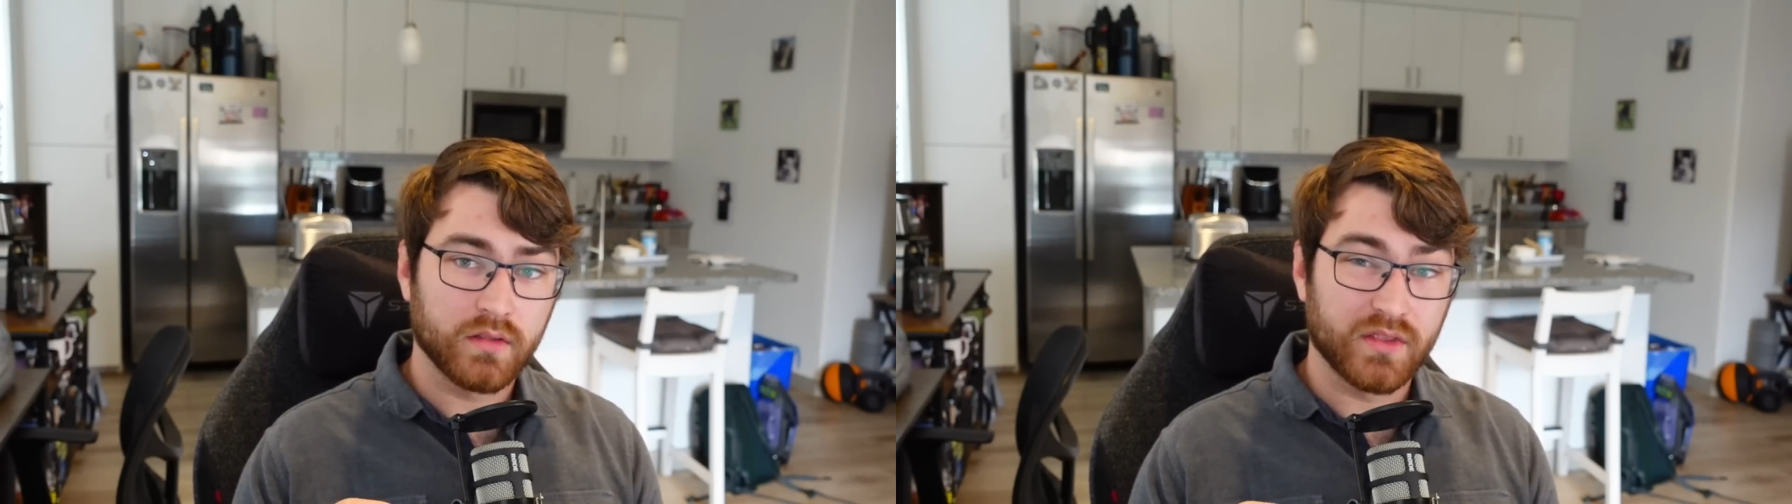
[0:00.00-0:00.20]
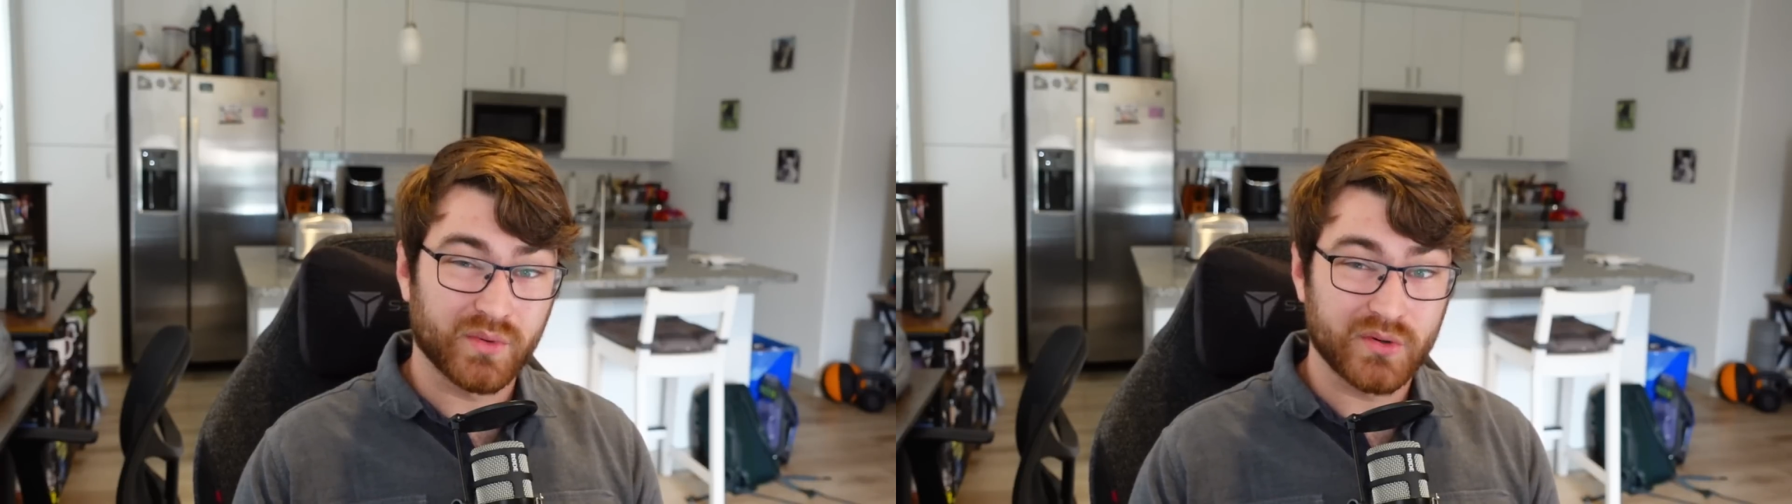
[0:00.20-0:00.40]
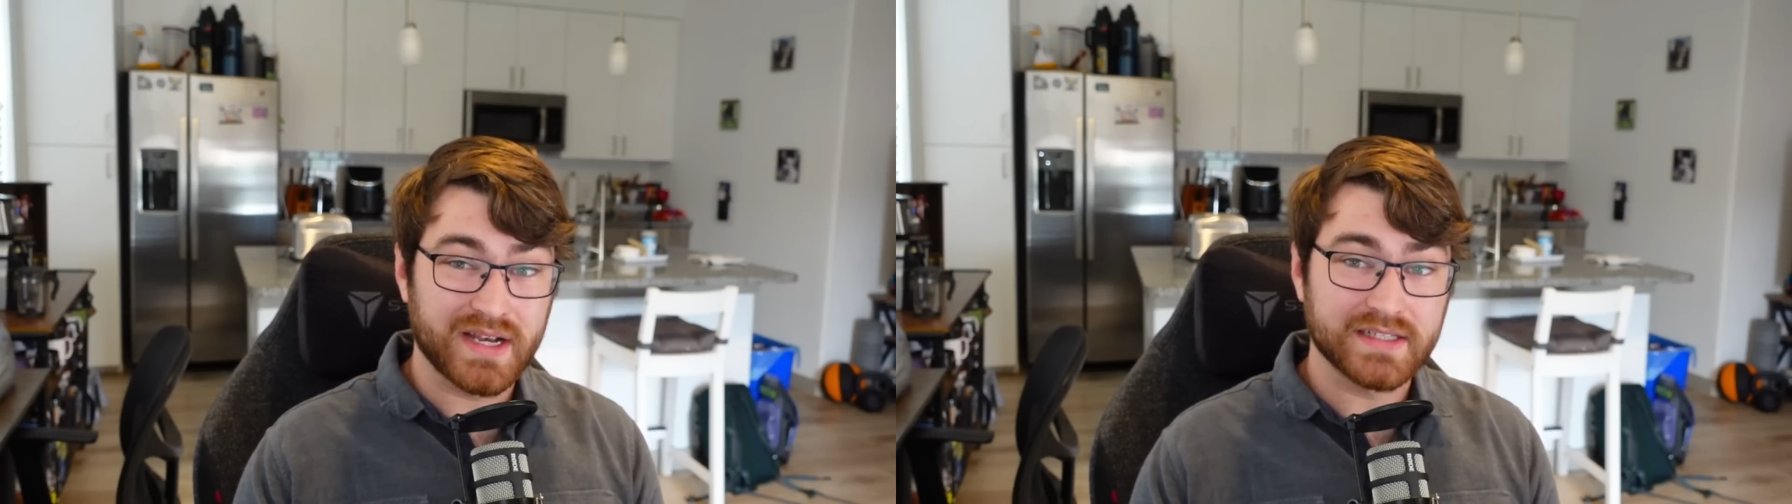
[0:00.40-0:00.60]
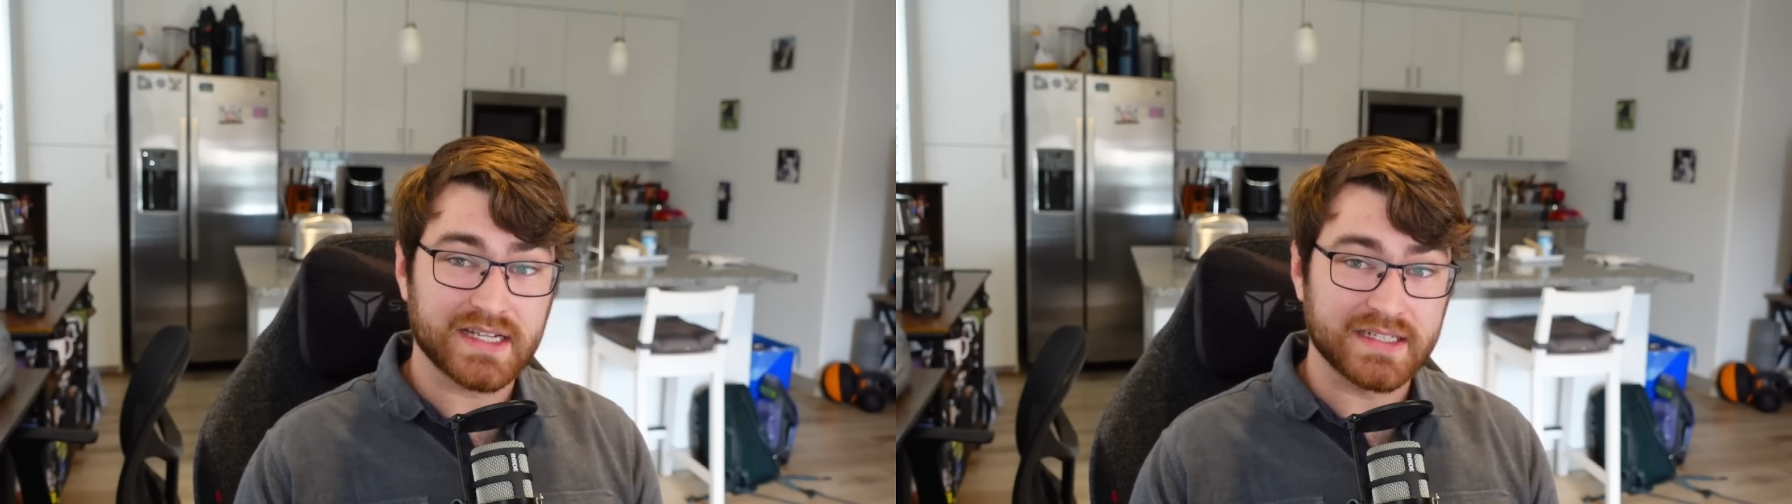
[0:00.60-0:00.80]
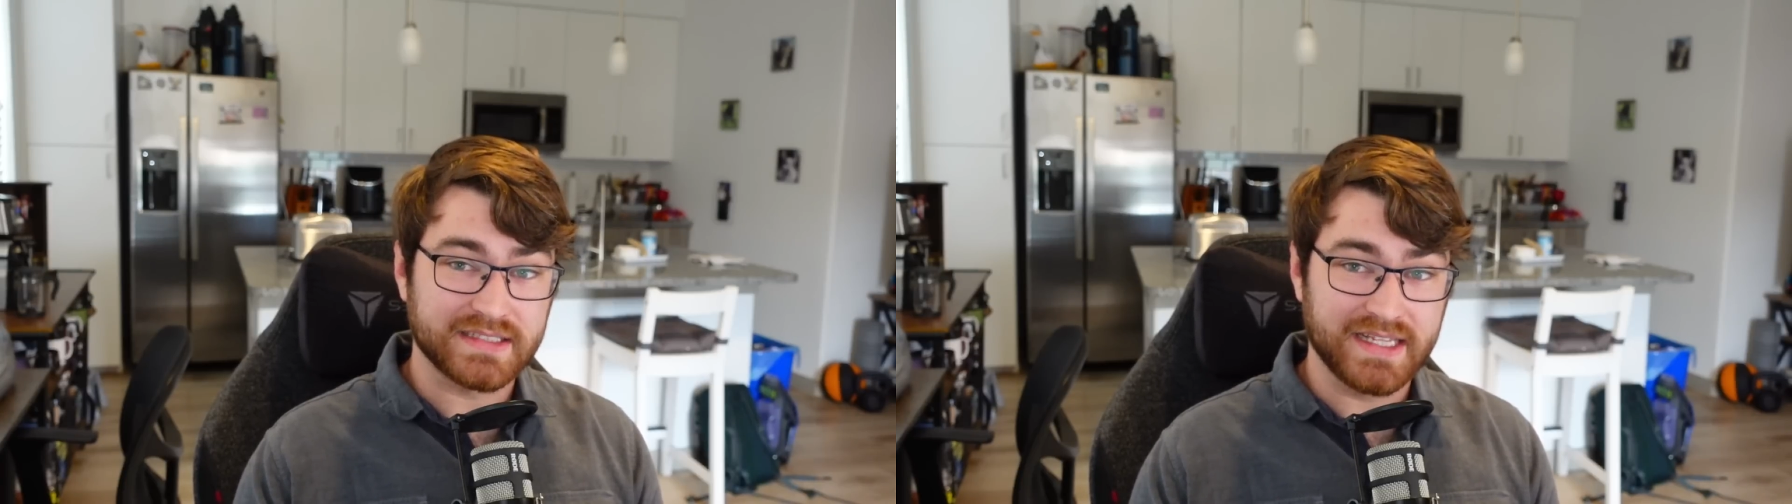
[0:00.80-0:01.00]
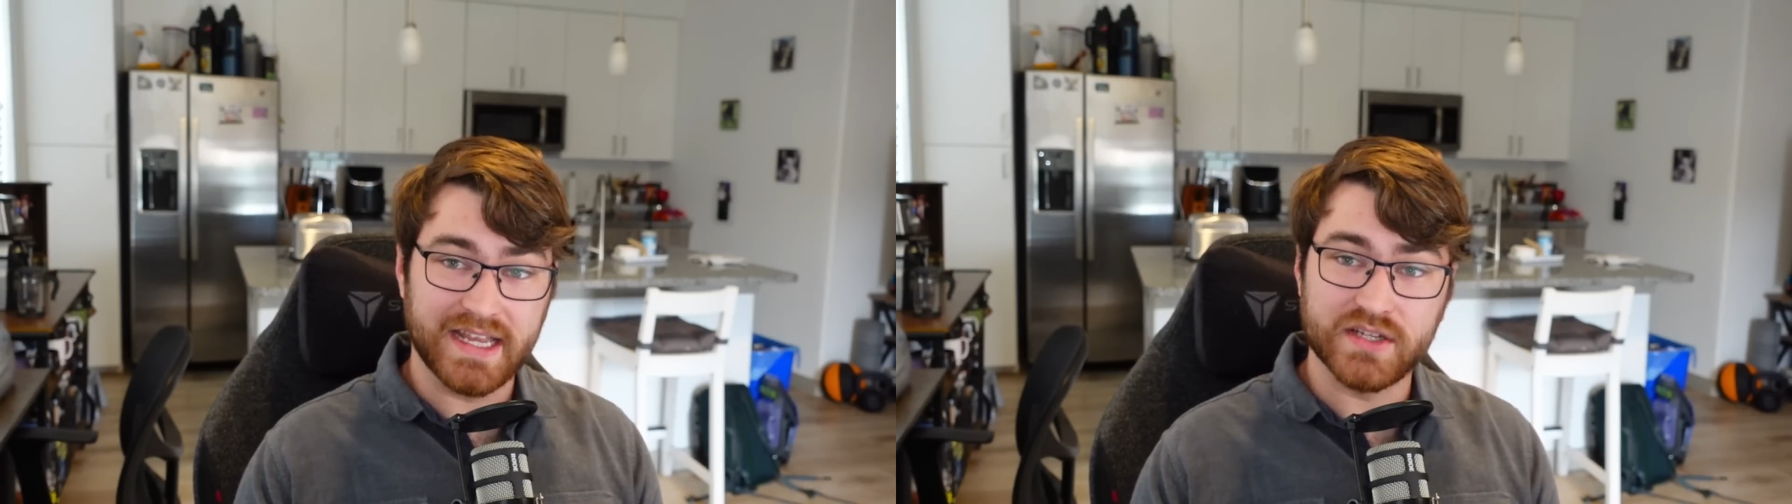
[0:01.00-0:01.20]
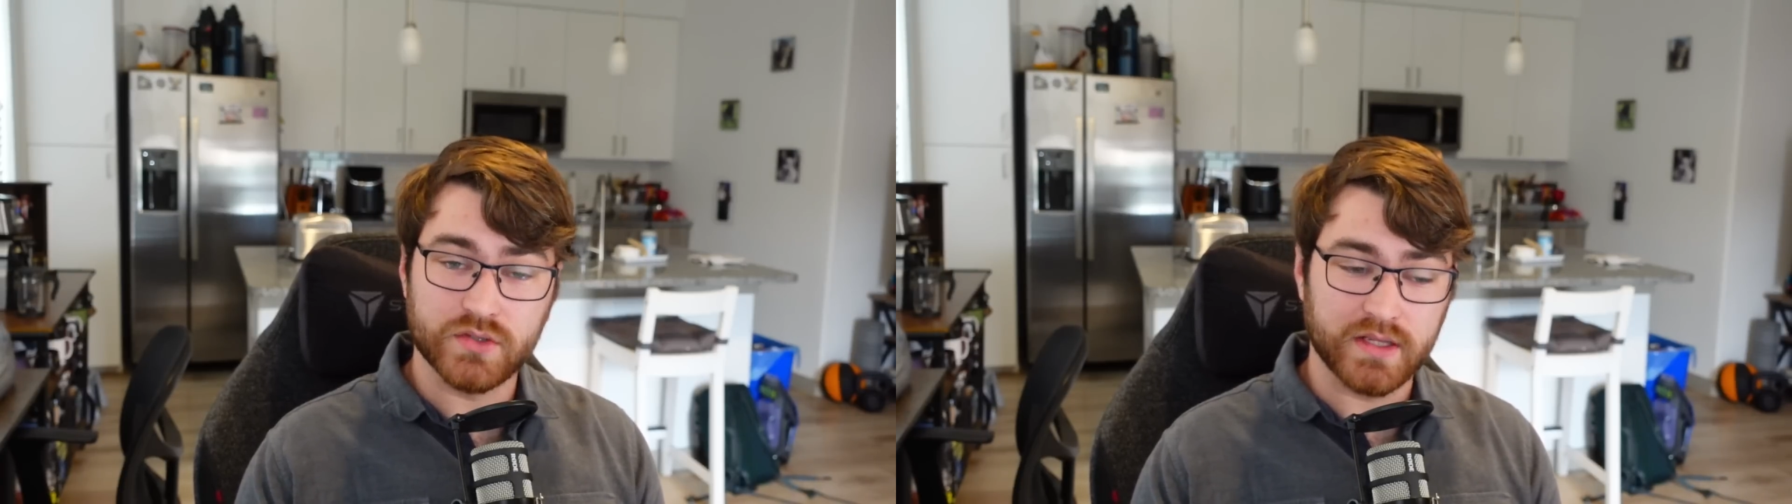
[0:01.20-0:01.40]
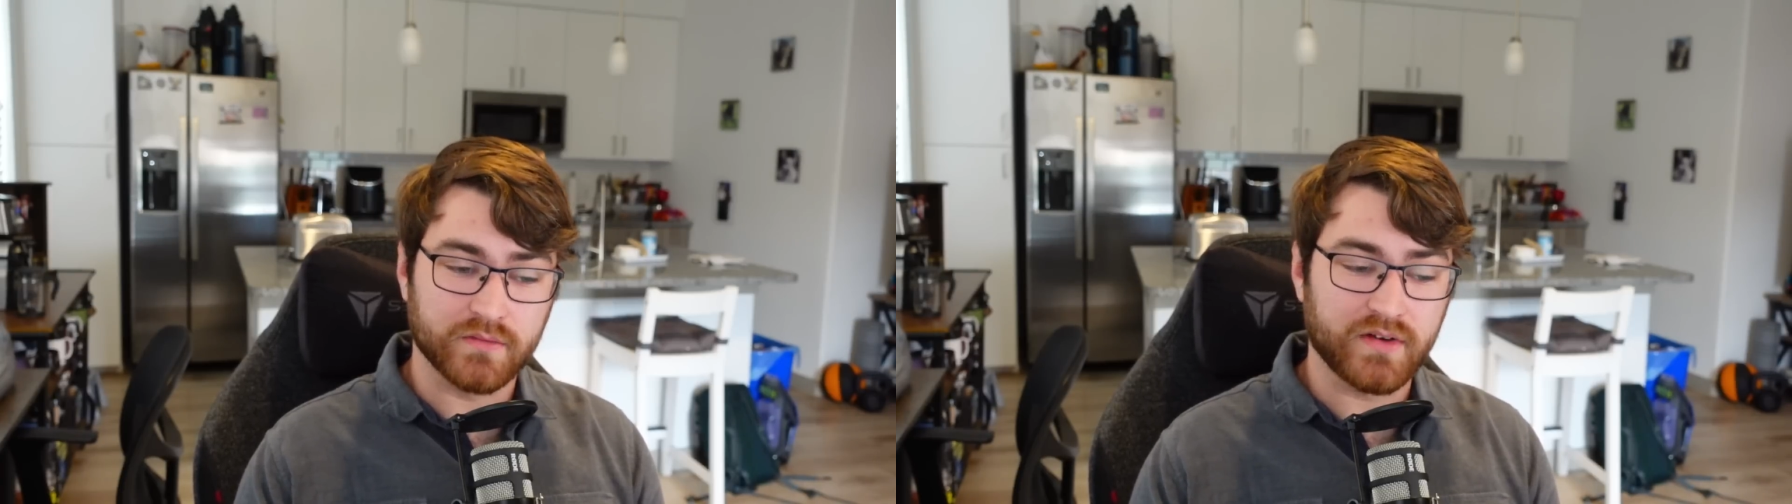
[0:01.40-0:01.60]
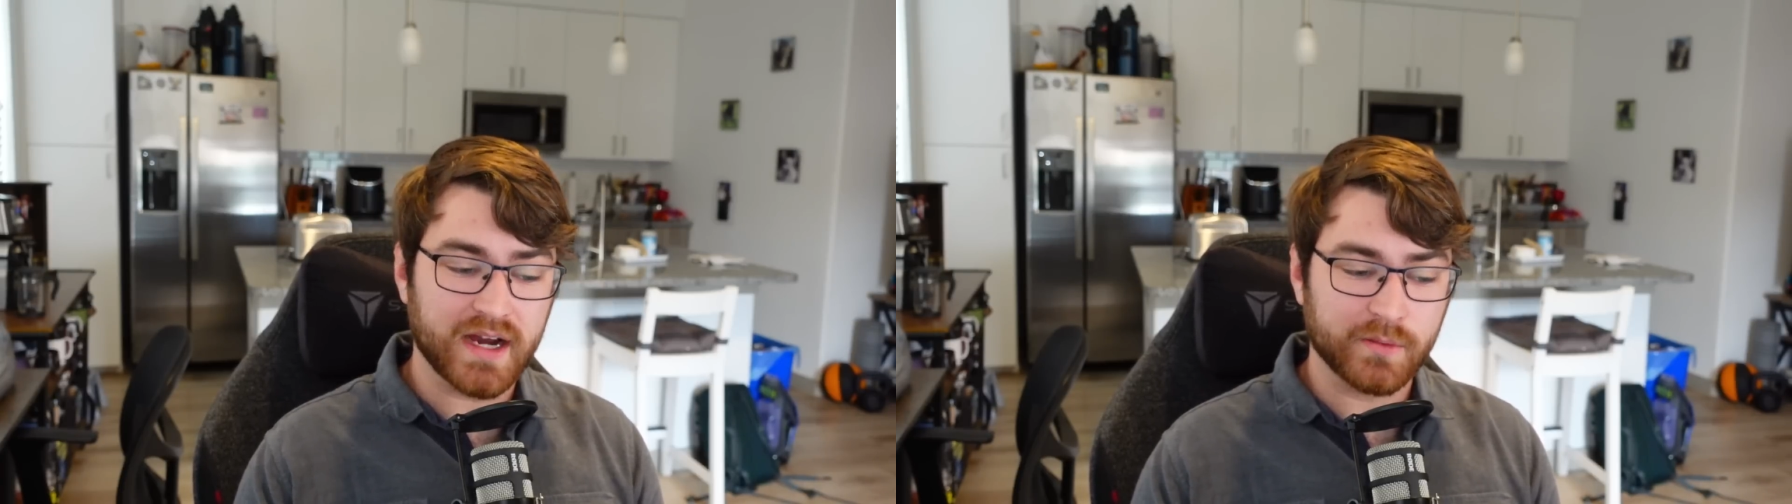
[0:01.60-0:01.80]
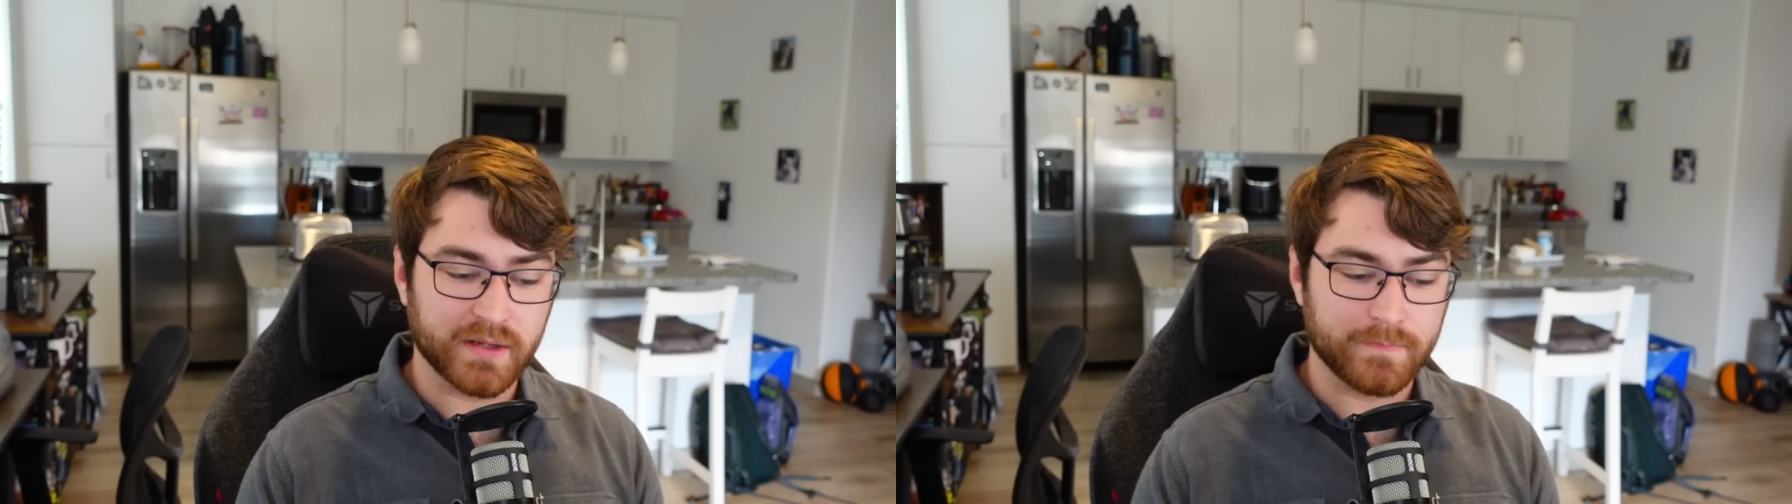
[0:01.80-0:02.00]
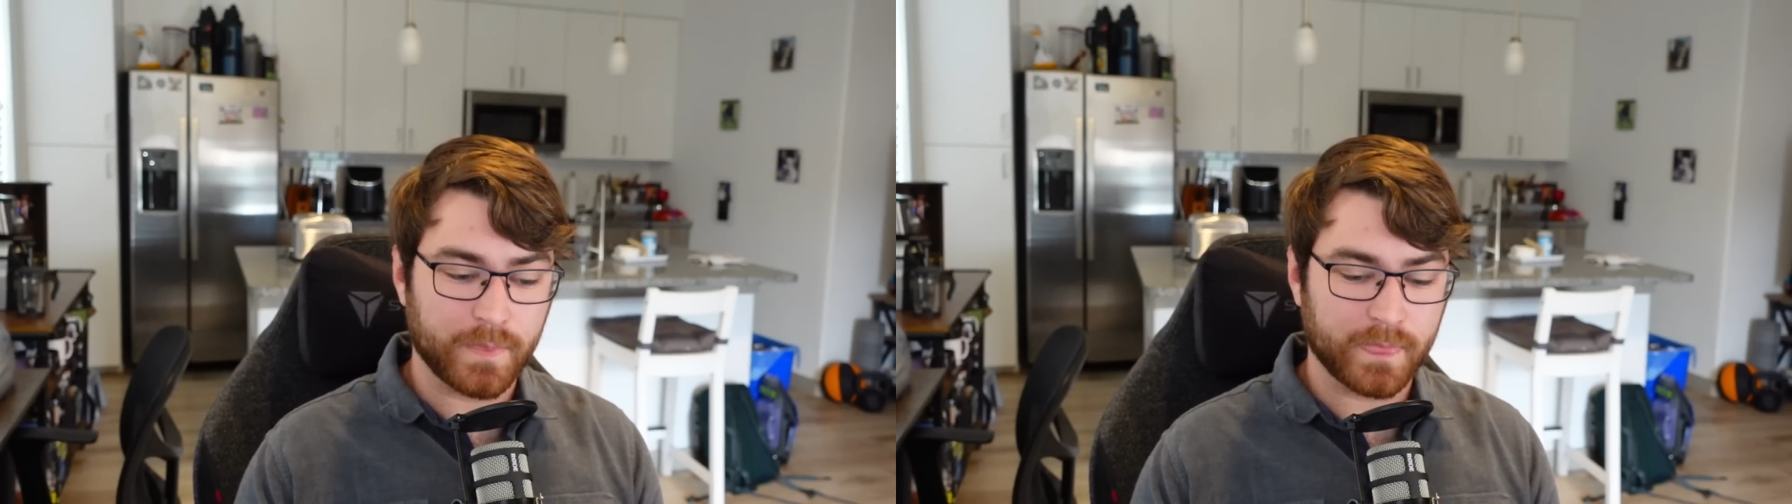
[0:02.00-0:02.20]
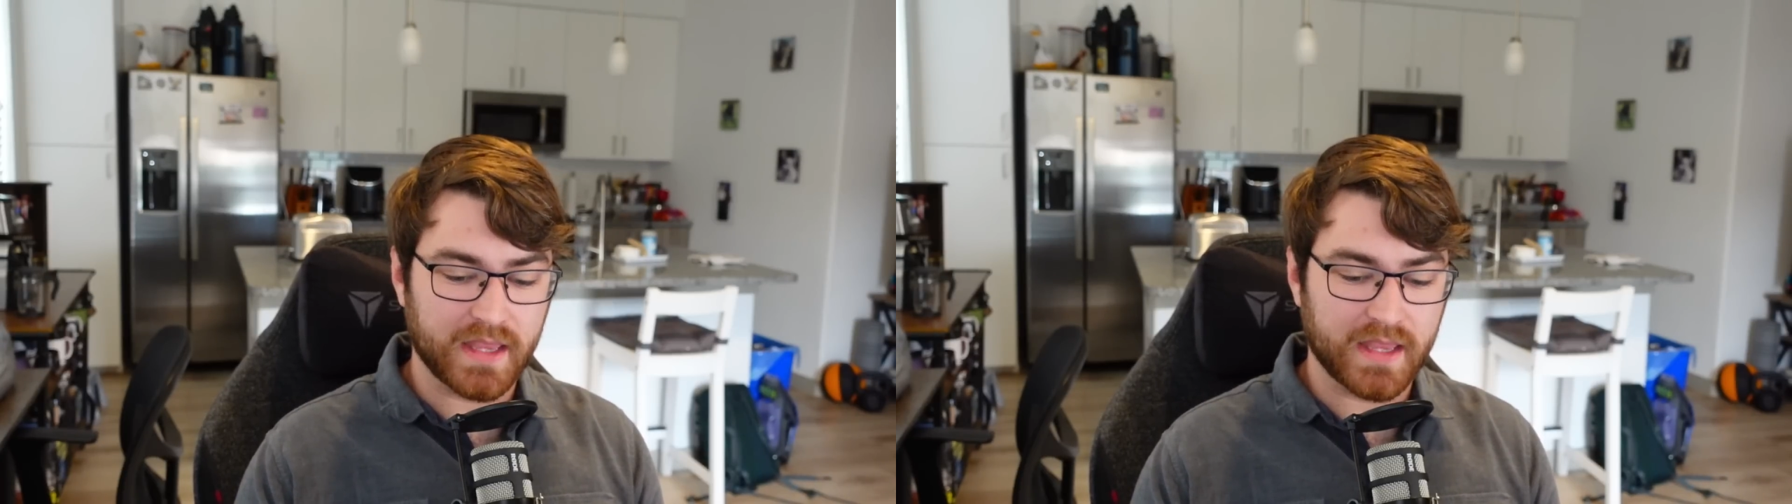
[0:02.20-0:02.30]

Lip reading: the rodenticides get into the environment